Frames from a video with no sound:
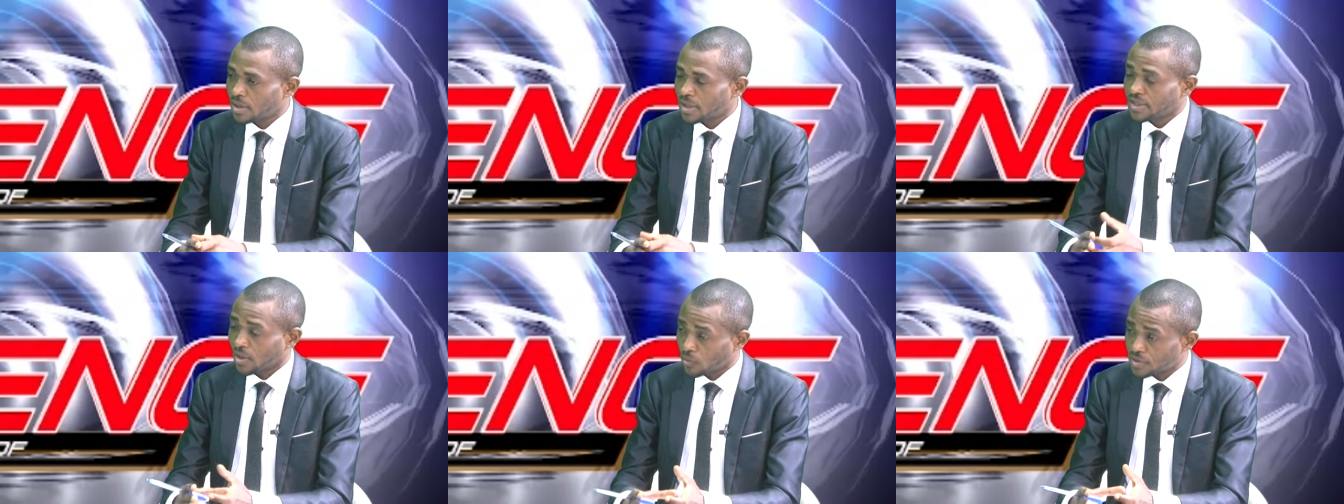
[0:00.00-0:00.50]

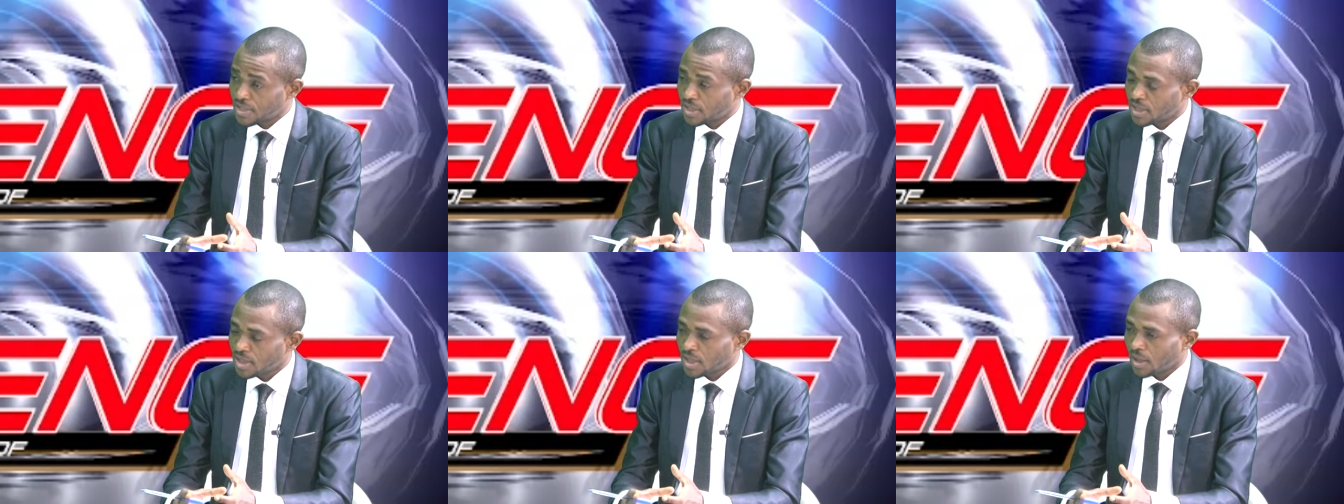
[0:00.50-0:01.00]
in Yaoundé.
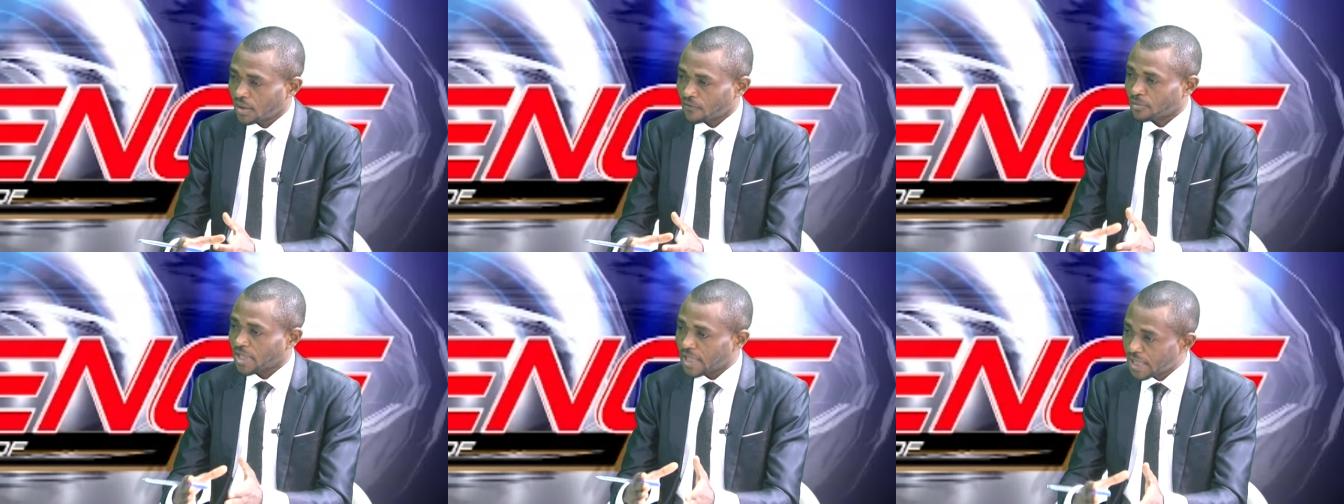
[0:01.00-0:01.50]

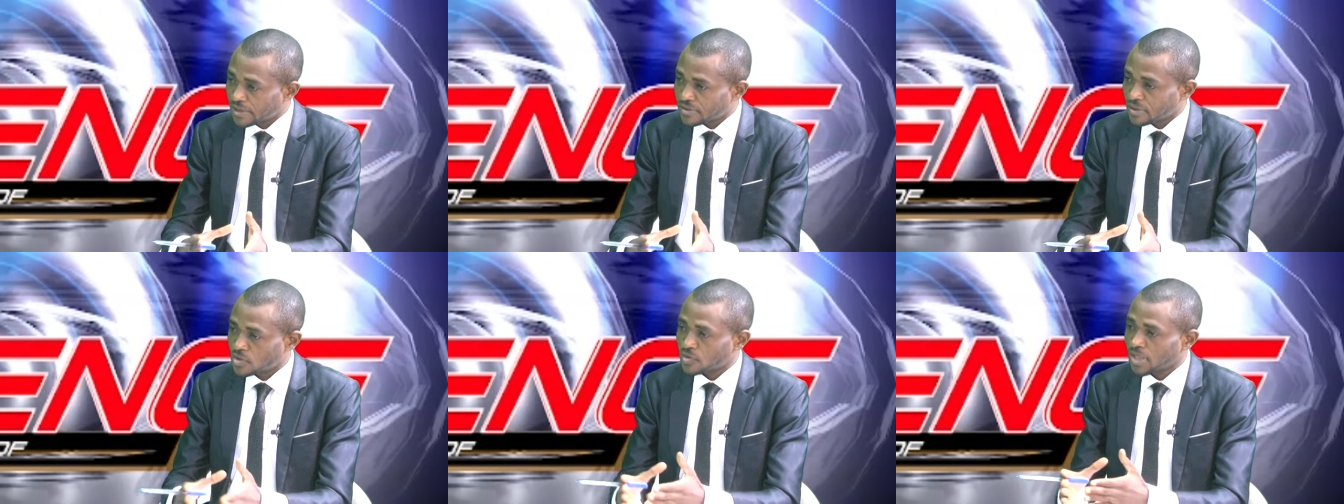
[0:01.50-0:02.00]
From the
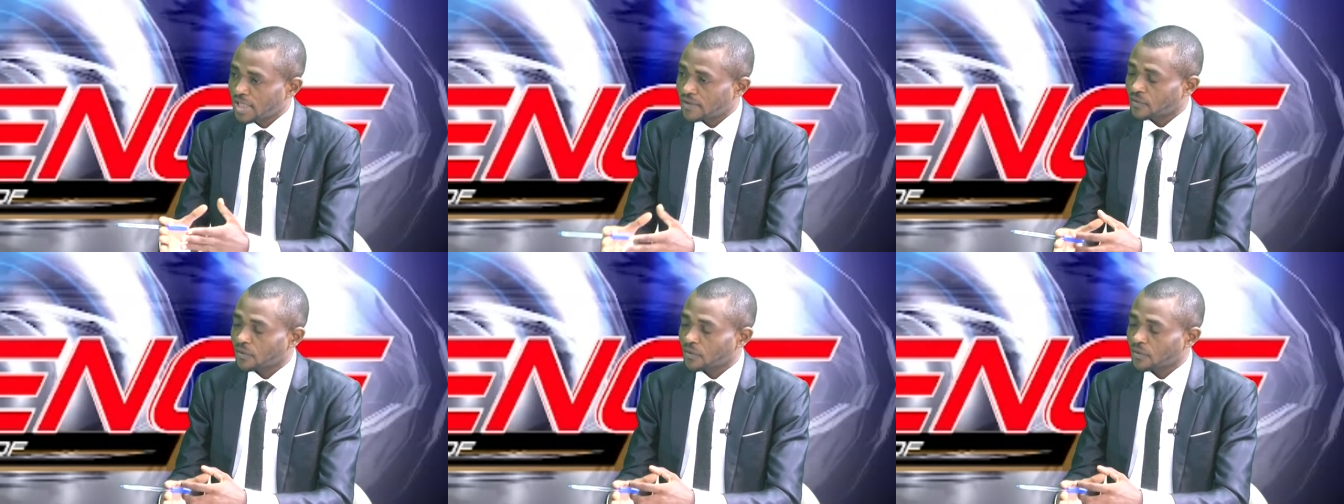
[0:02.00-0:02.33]
8th to the 11th